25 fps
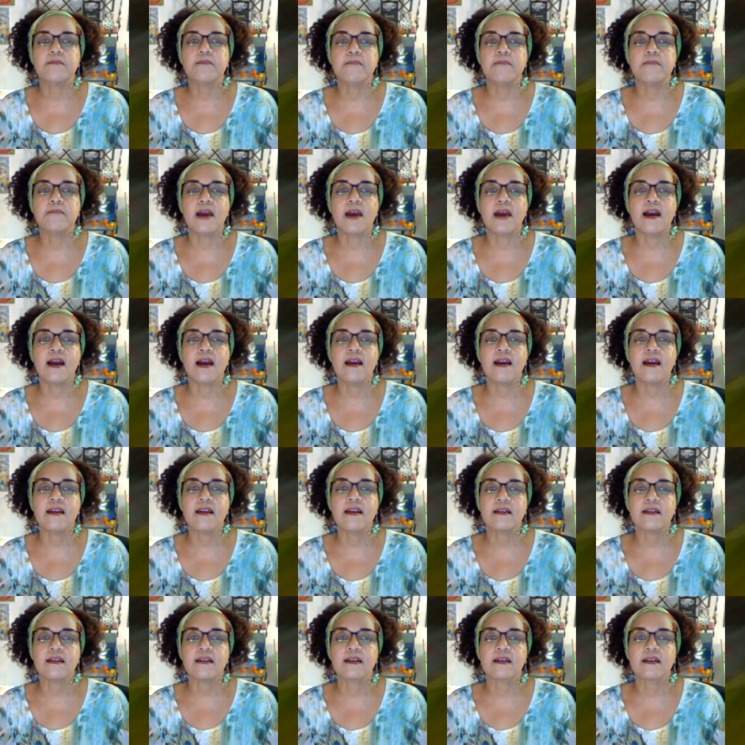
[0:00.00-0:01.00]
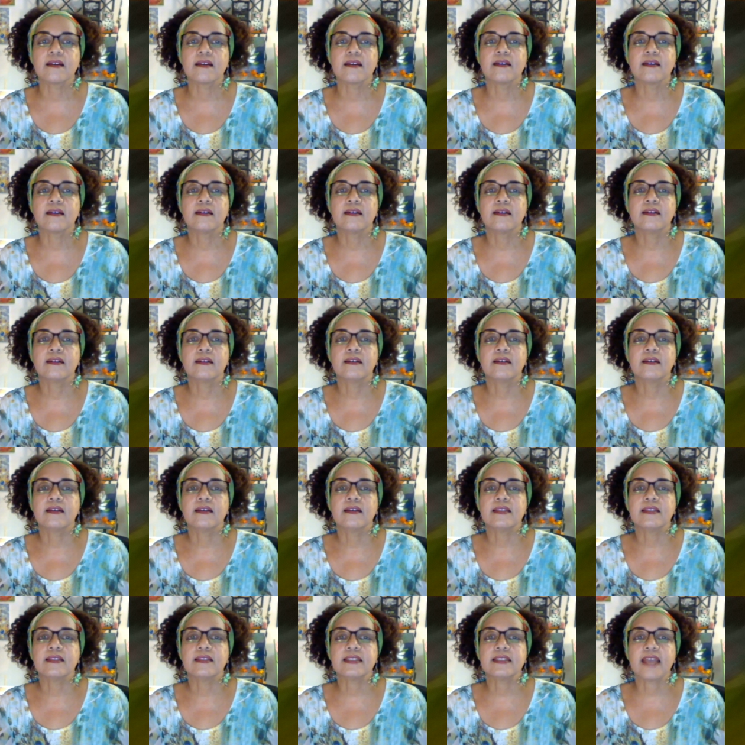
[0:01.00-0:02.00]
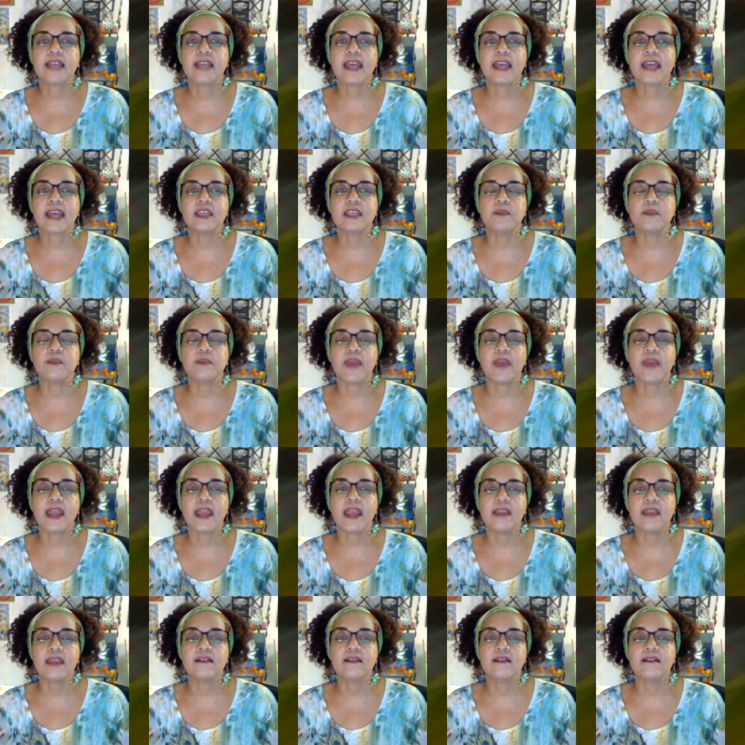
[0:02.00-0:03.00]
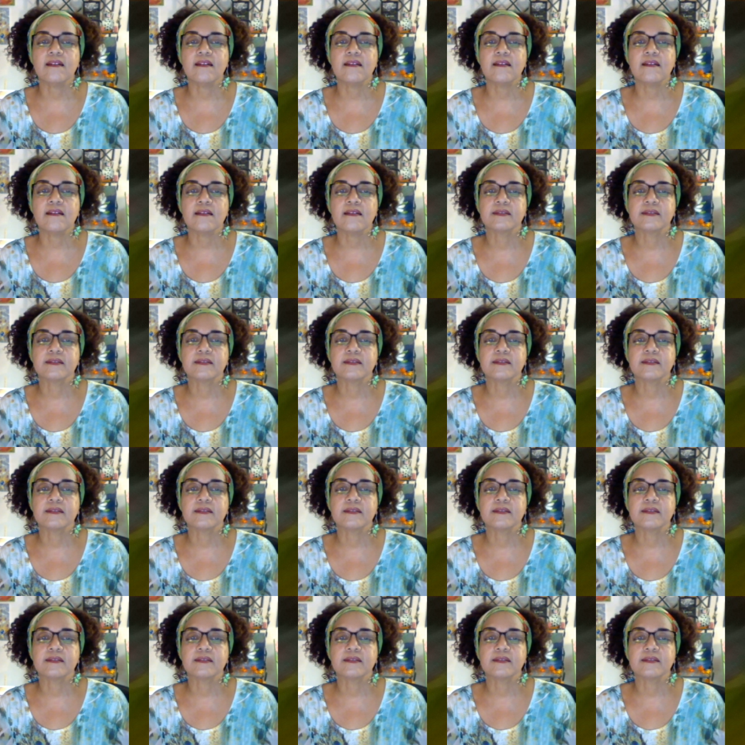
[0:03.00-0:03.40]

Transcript: Mark, the tacky painter.